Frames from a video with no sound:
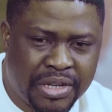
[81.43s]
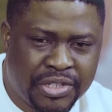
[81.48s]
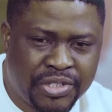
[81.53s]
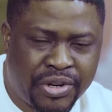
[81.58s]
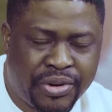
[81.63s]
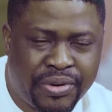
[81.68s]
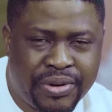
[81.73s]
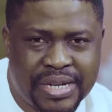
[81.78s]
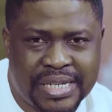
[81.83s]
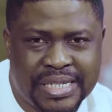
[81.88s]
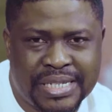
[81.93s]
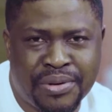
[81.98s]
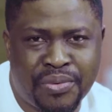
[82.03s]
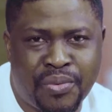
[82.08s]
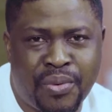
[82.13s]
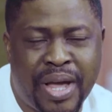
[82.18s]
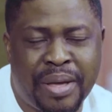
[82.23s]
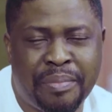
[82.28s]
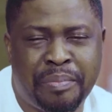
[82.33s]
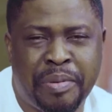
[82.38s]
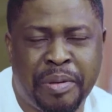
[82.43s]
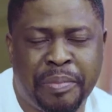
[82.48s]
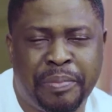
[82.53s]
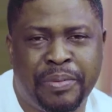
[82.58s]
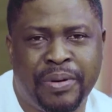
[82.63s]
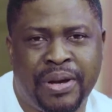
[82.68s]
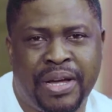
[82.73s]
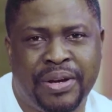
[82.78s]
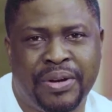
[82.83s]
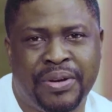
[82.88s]
major reason why
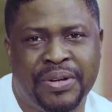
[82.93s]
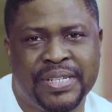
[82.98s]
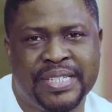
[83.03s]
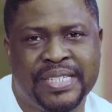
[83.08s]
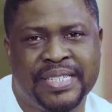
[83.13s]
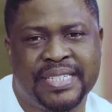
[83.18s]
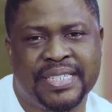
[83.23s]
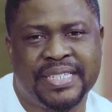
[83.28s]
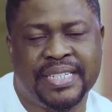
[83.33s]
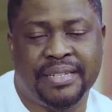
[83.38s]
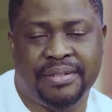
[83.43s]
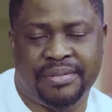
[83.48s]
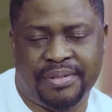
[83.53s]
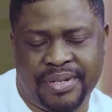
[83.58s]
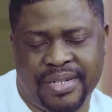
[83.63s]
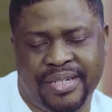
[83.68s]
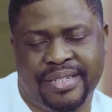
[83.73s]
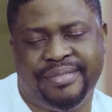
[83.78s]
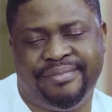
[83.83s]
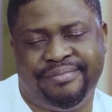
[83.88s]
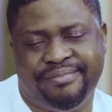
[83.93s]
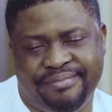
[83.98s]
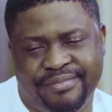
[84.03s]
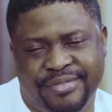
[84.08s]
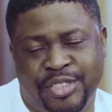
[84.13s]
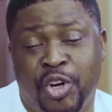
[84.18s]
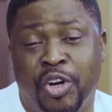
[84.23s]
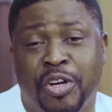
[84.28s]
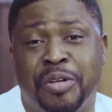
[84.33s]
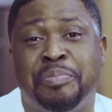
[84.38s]
people are not well,
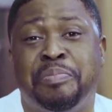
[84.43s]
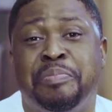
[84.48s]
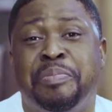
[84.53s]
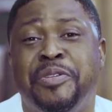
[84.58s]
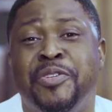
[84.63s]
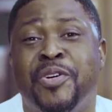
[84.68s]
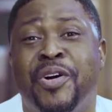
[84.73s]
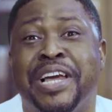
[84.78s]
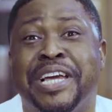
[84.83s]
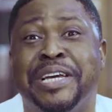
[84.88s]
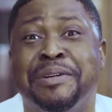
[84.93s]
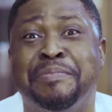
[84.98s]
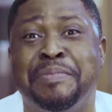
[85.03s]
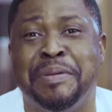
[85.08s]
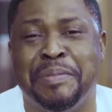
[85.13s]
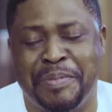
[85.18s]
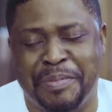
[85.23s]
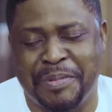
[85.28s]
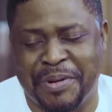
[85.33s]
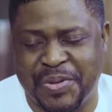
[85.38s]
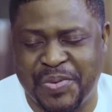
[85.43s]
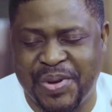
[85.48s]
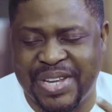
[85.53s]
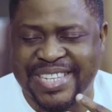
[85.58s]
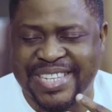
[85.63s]
young younger people because